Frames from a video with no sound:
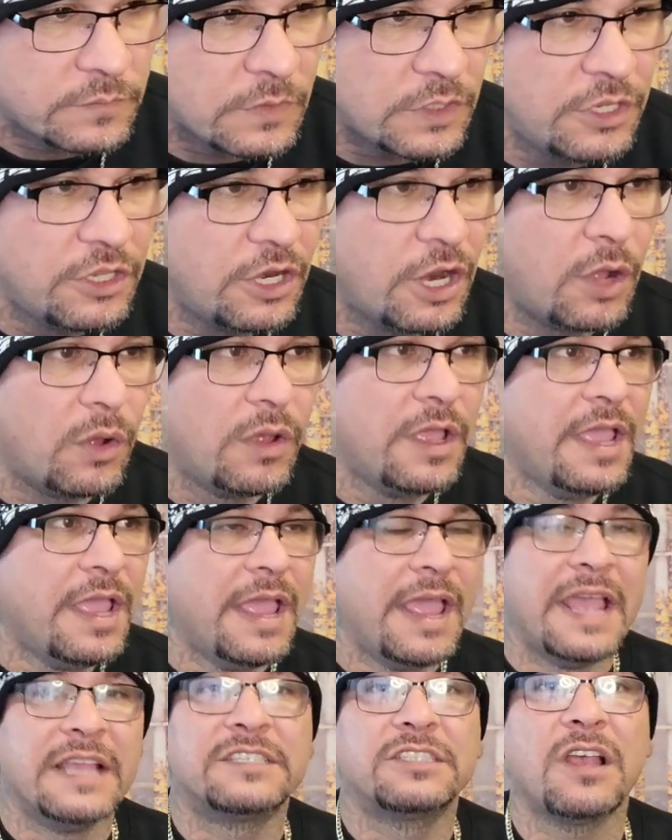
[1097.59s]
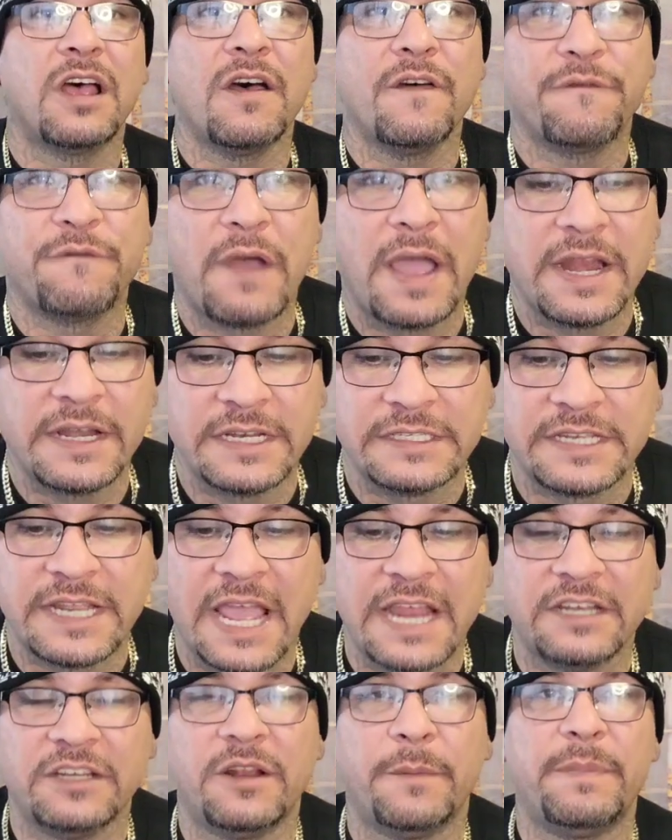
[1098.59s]
You know, it's all fine and
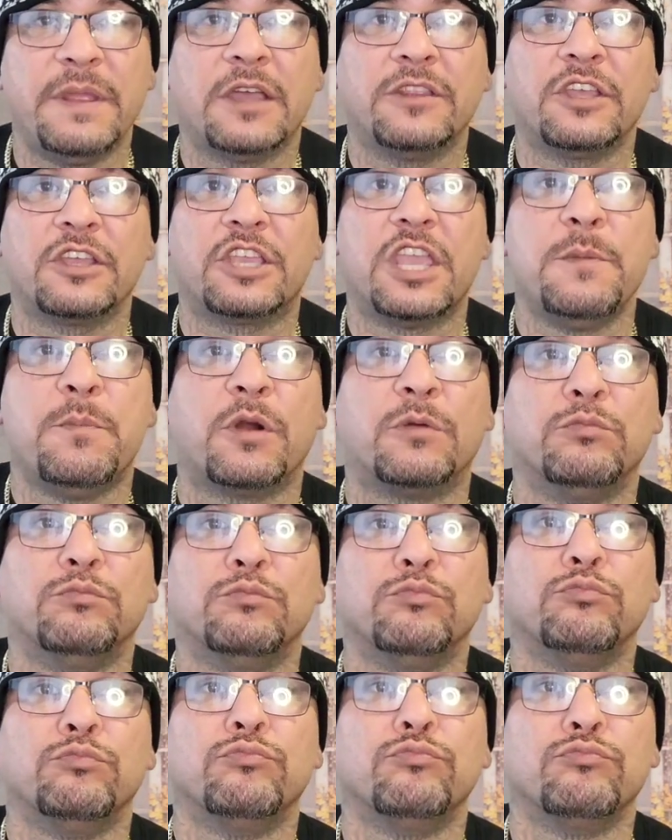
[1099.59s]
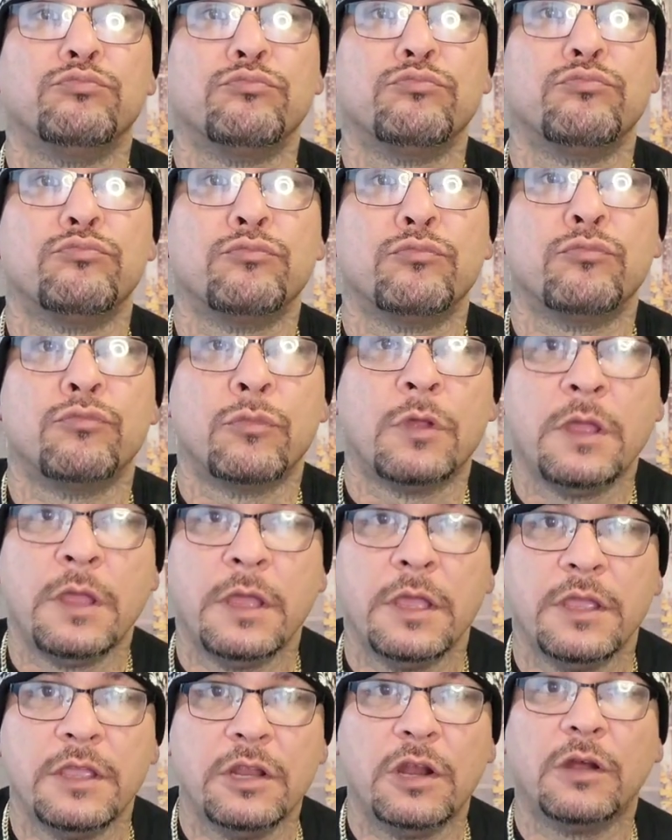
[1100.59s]
dandy to be on the keyboard,
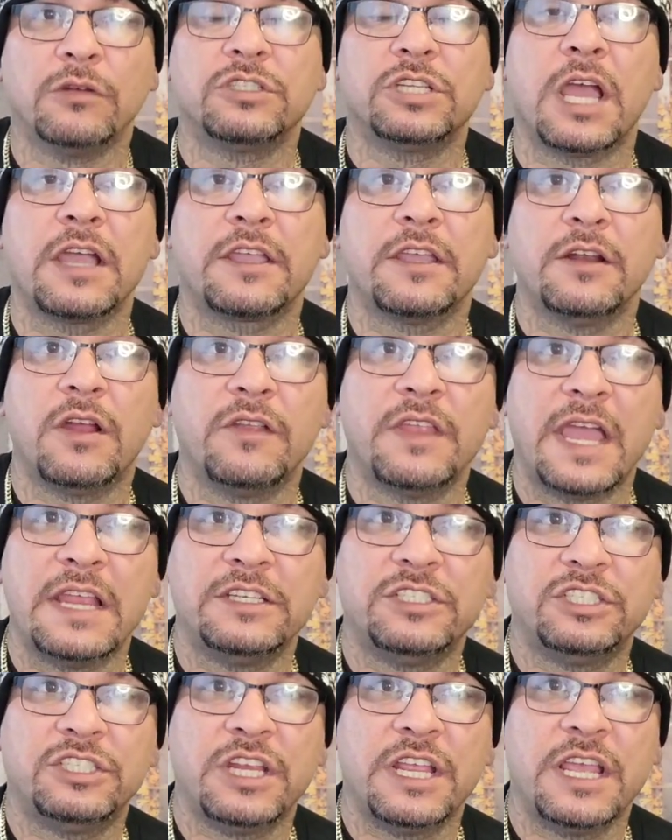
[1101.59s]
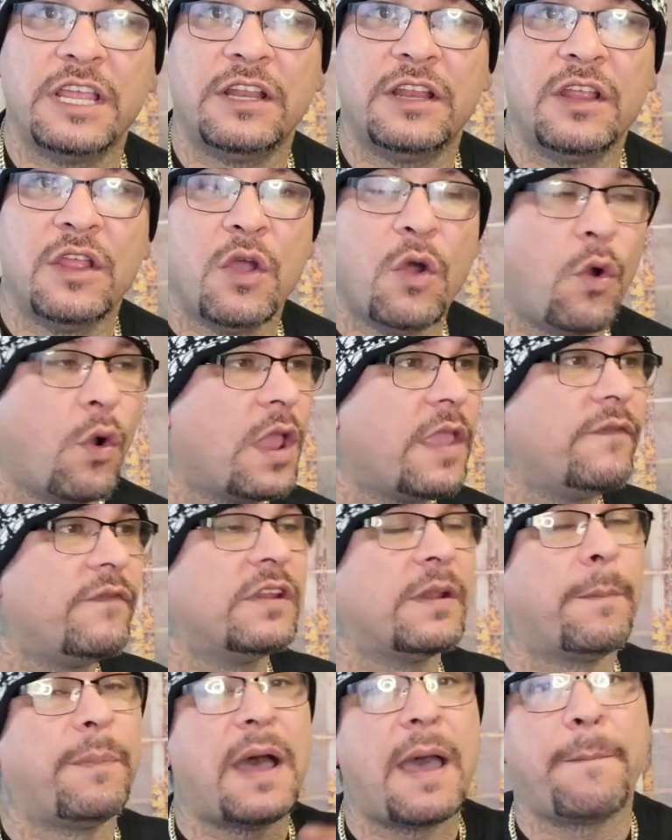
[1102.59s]
you know, talking all that shit, or
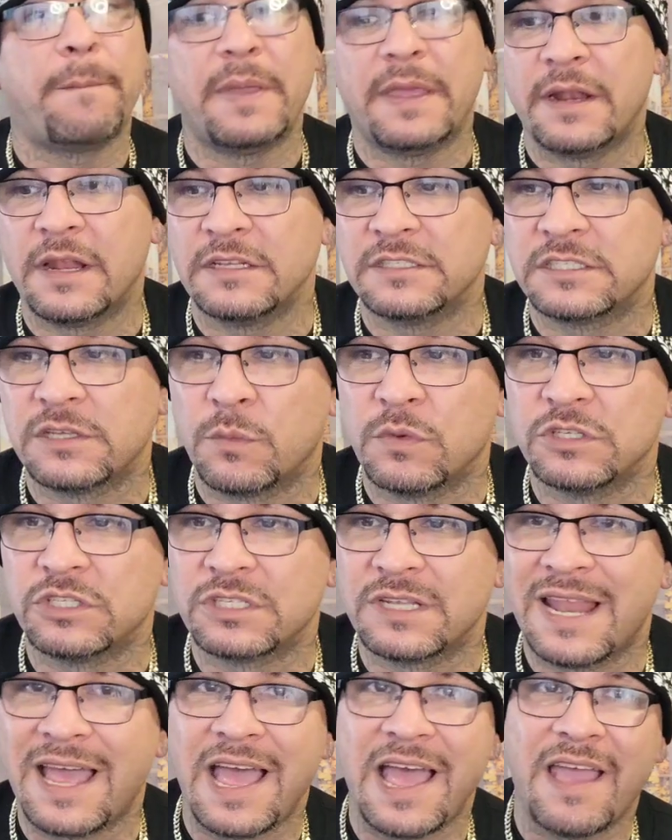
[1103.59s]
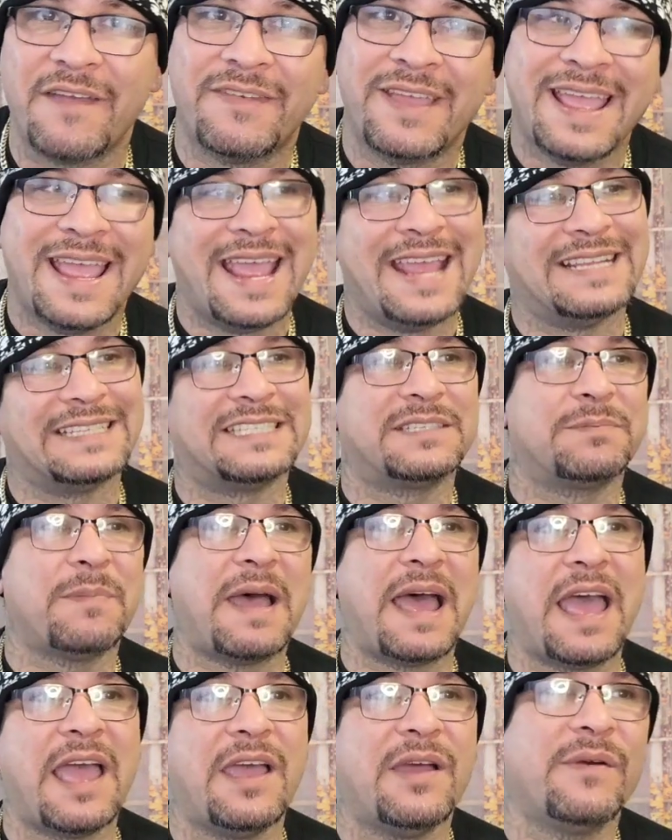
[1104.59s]
even to pop in on someone's live and
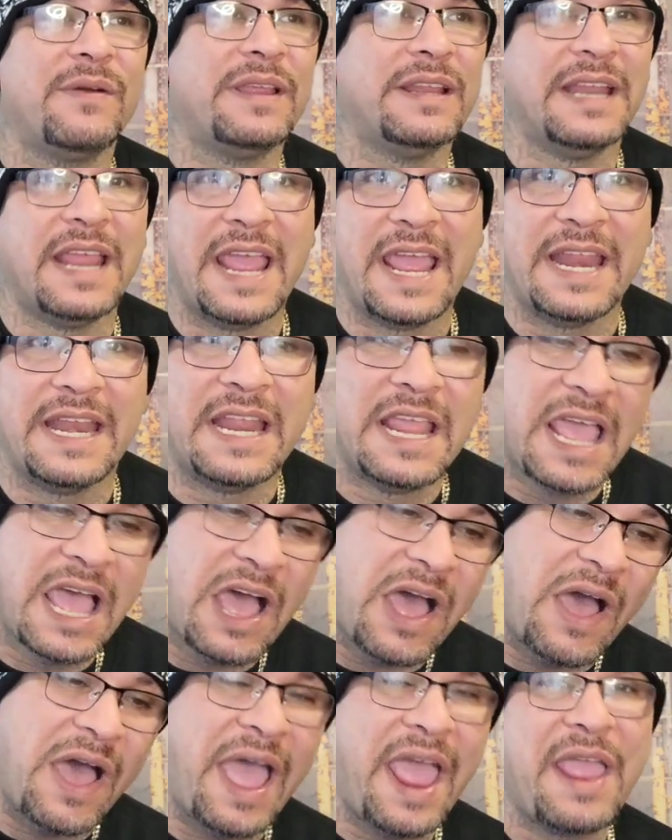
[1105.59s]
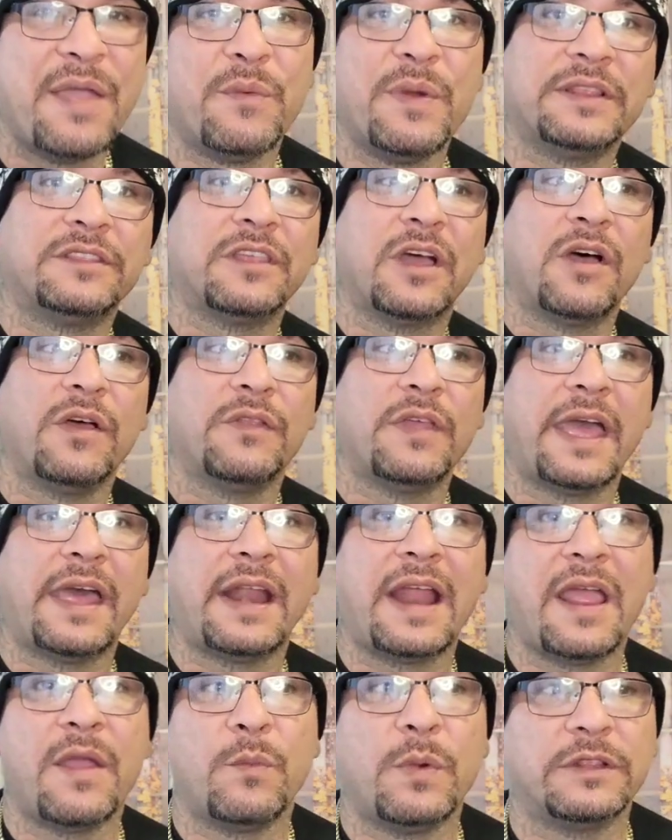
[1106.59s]
smile and I ain't with all that.
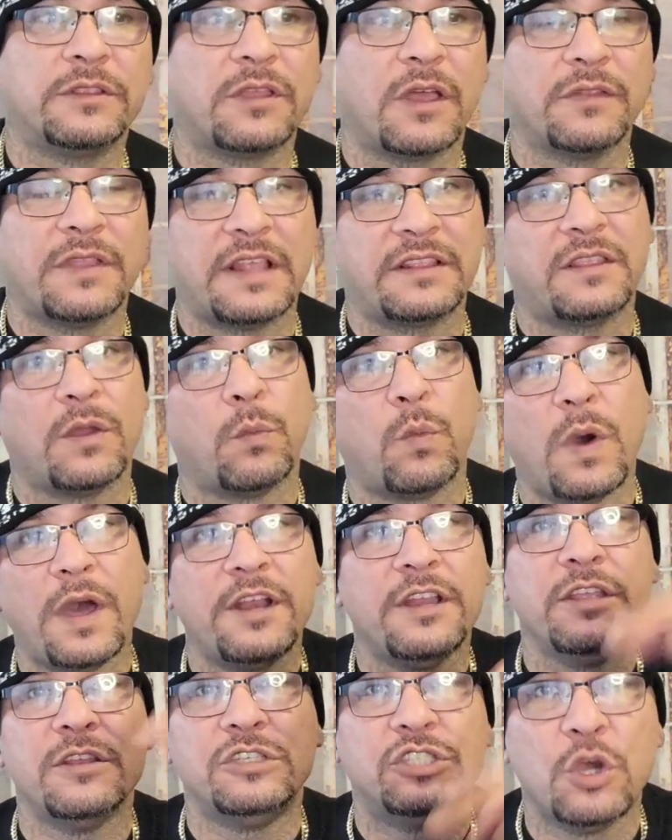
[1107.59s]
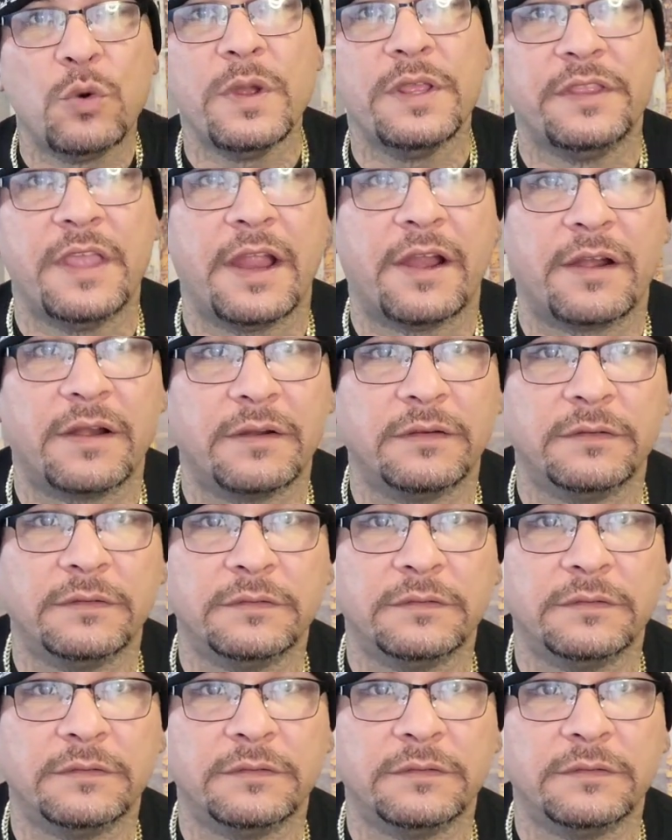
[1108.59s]
I ain't with all that. Then what are you doing there?